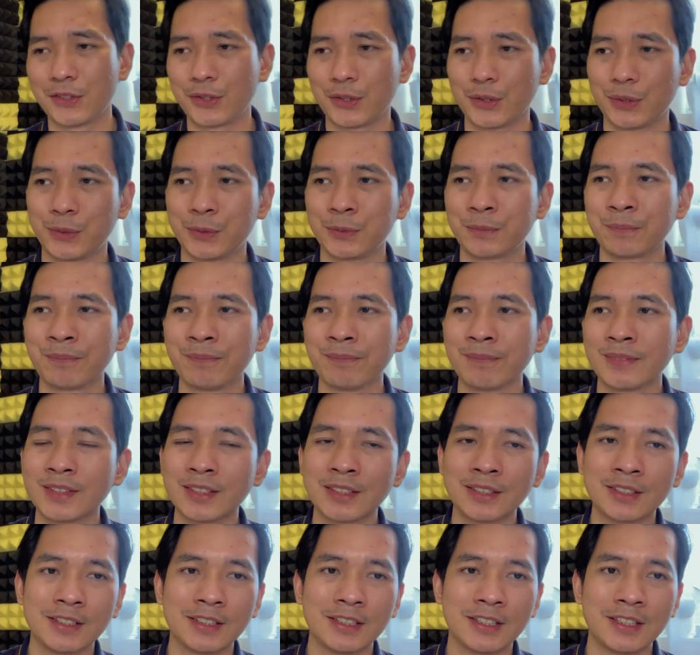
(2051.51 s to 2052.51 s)
So
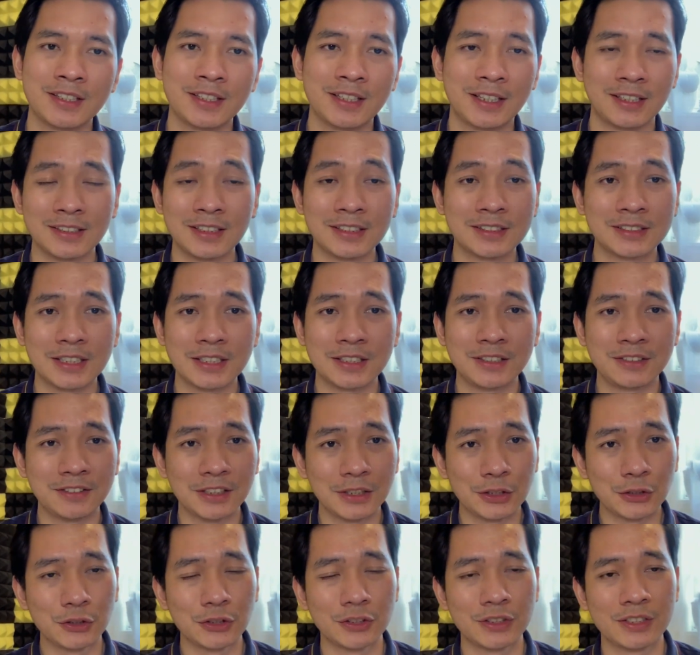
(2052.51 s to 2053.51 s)
yeah, that's a
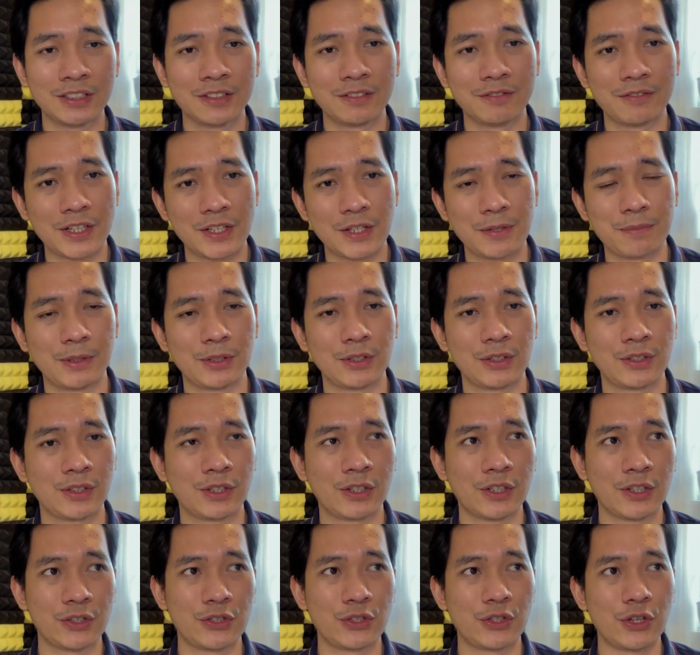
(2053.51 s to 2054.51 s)
really good investment
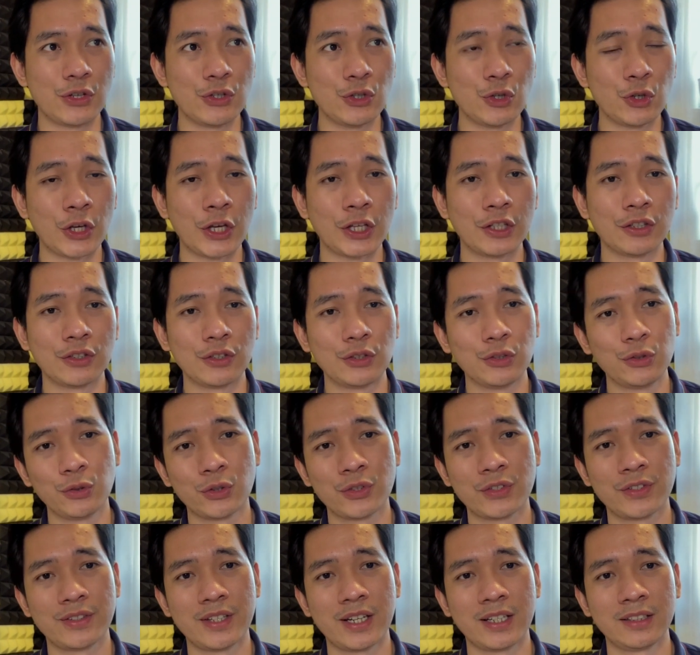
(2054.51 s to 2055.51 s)
because you can
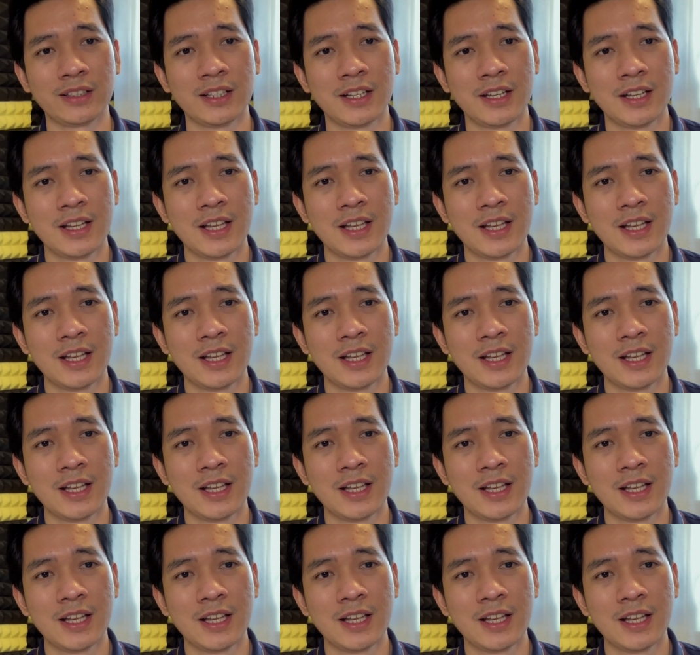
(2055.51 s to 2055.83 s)
use that